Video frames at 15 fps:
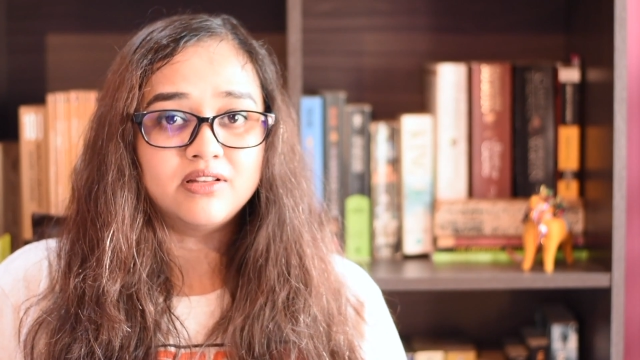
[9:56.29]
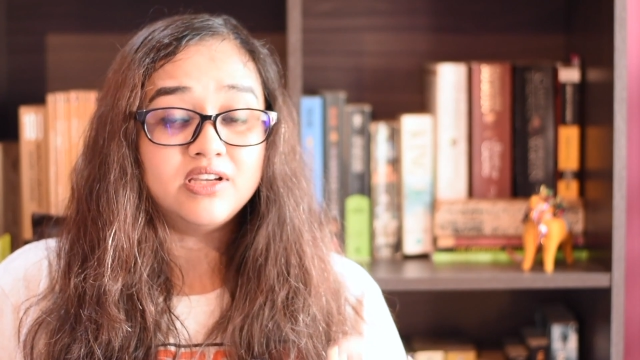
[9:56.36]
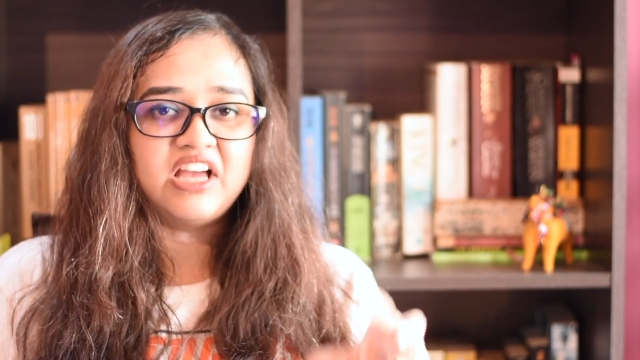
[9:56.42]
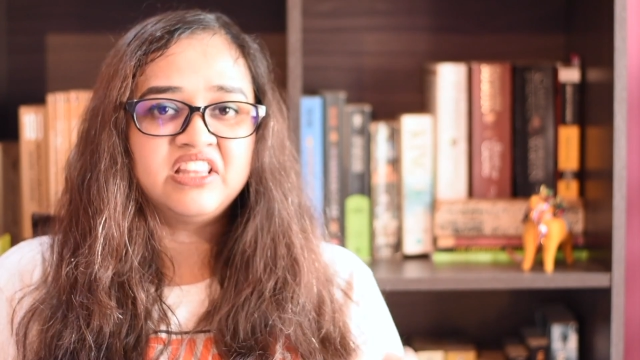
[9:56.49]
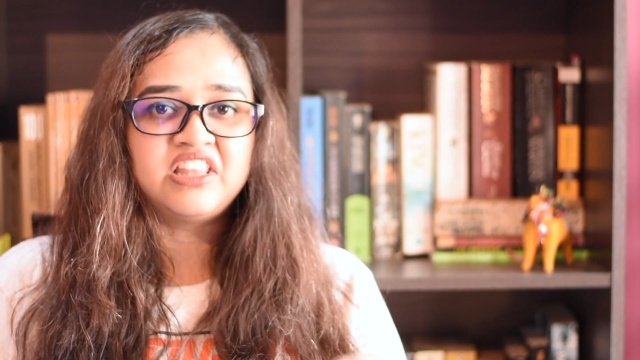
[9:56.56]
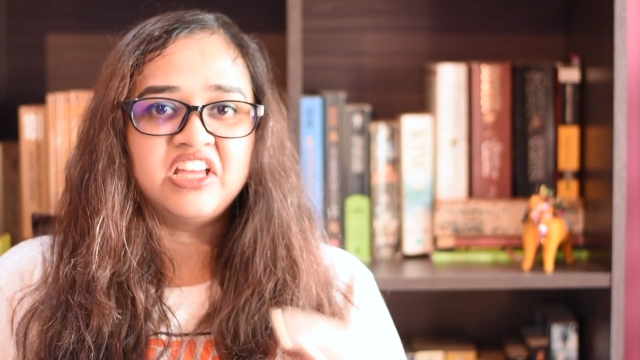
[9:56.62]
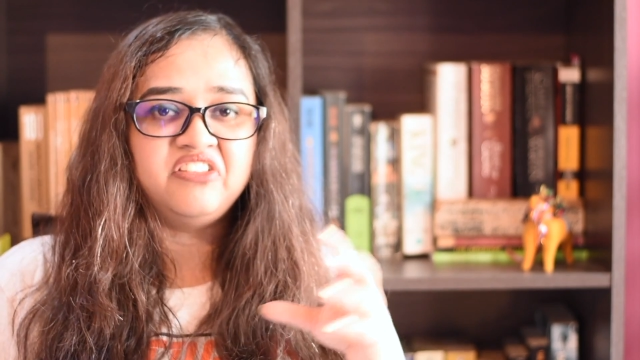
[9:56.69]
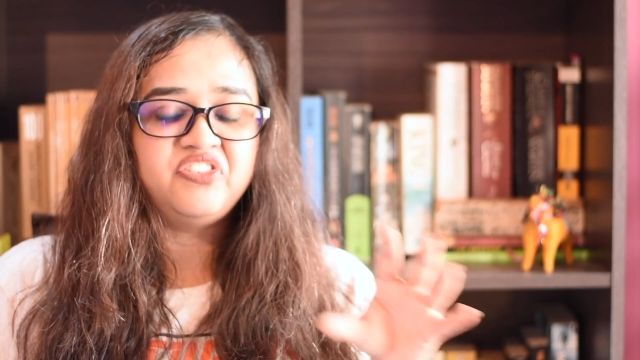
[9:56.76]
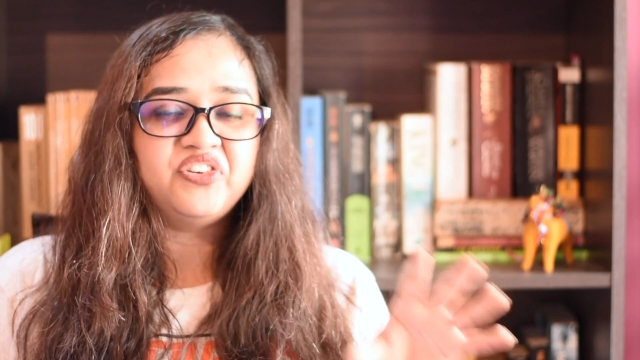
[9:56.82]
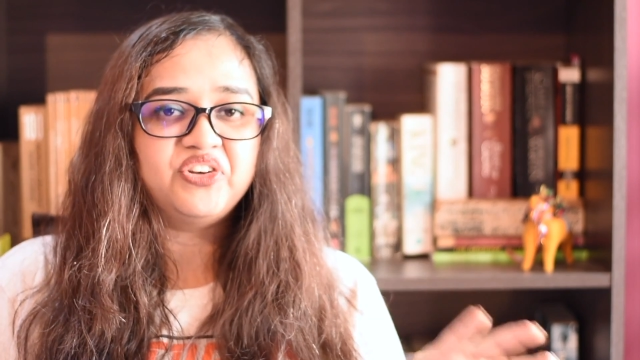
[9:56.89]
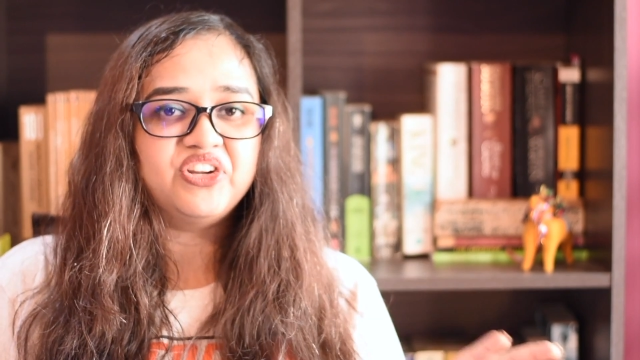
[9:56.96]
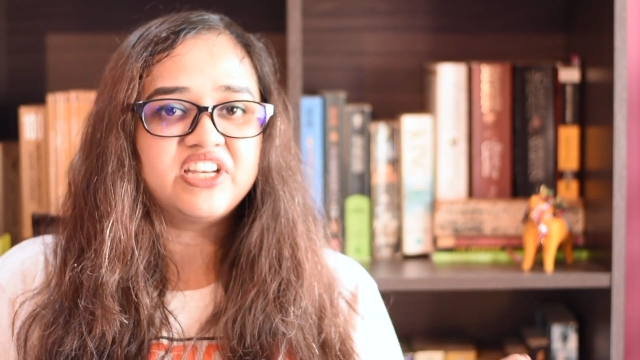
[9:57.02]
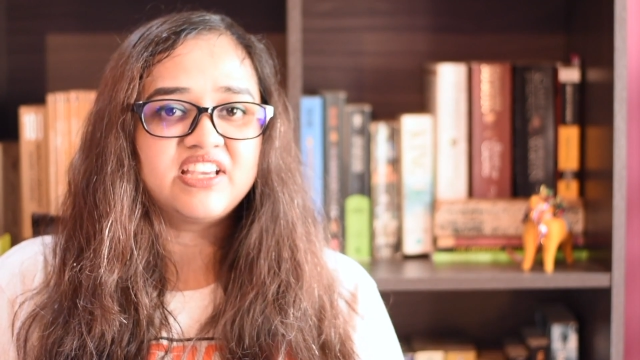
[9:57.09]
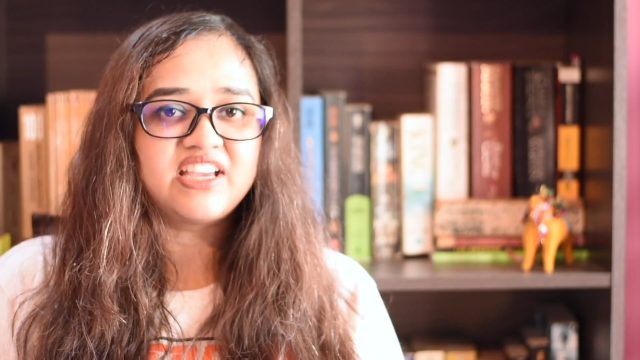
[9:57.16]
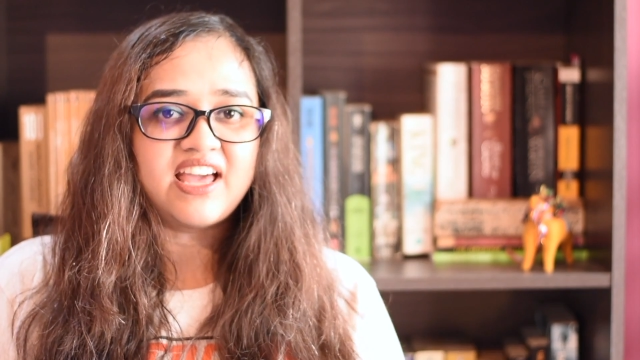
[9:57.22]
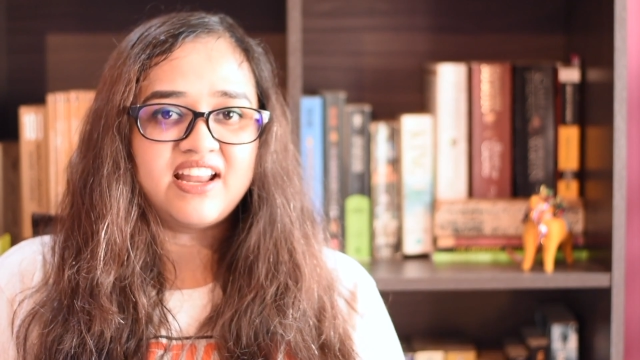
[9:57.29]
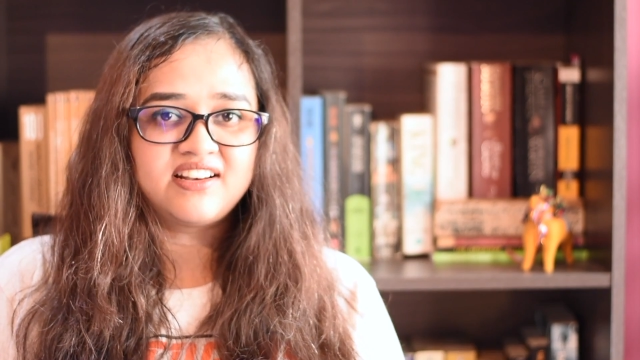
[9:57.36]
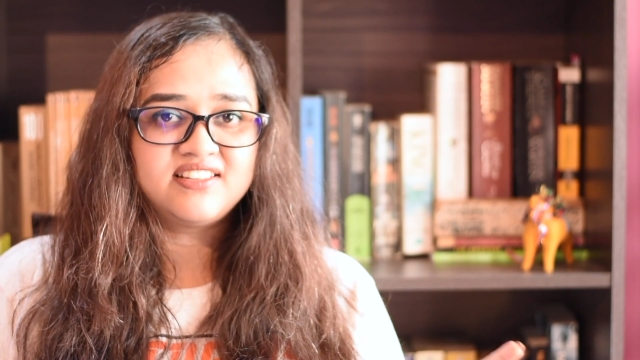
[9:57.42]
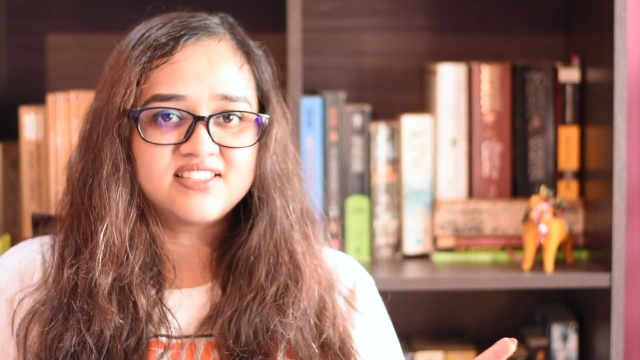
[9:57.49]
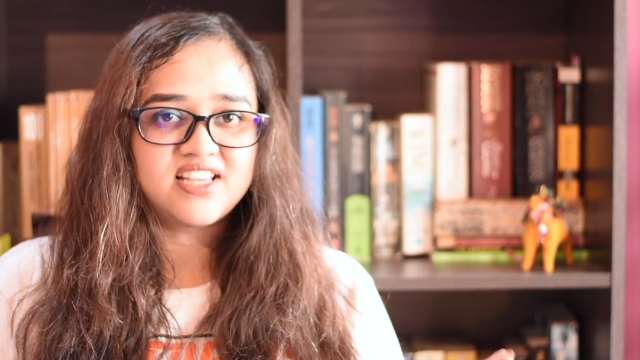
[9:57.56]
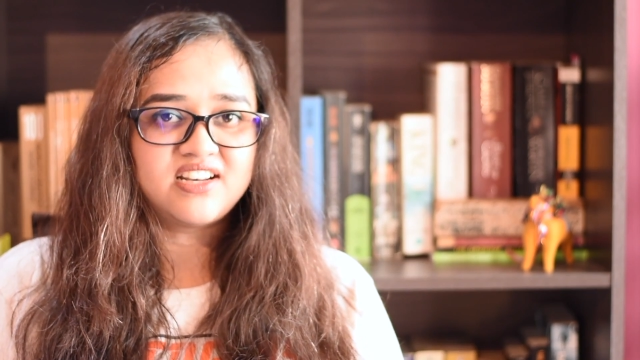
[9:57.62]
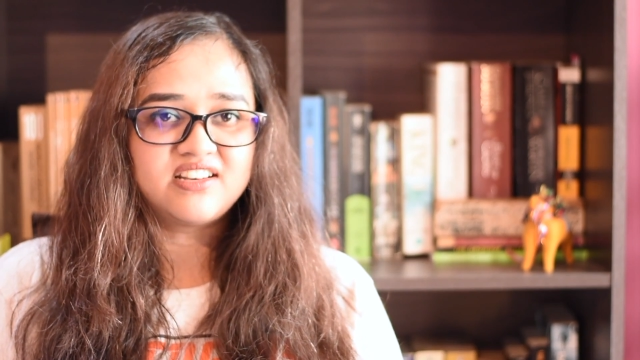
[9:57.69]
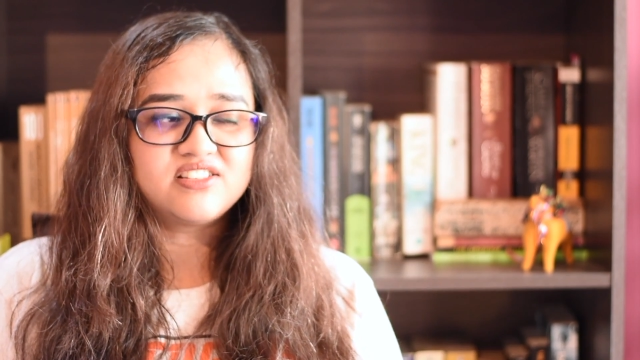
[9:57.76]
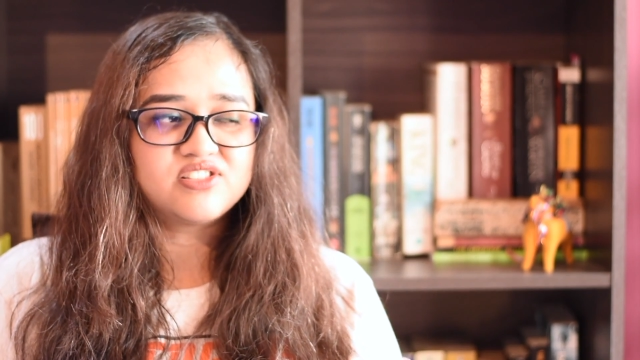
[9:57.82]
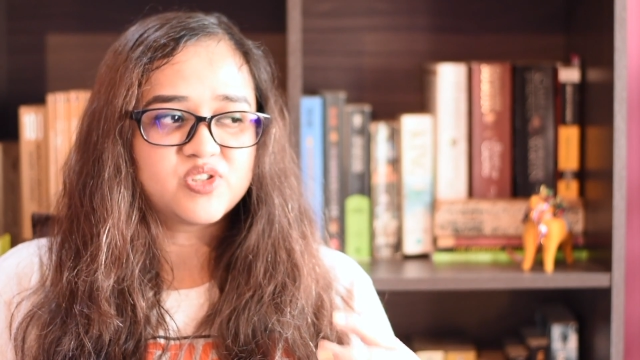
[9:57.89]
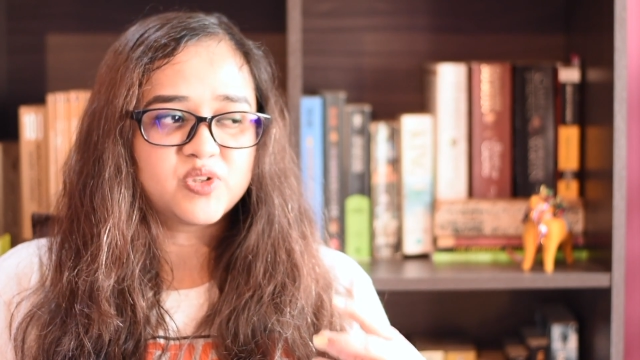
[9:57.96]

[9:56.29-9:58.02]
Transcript: The infuriating characters are written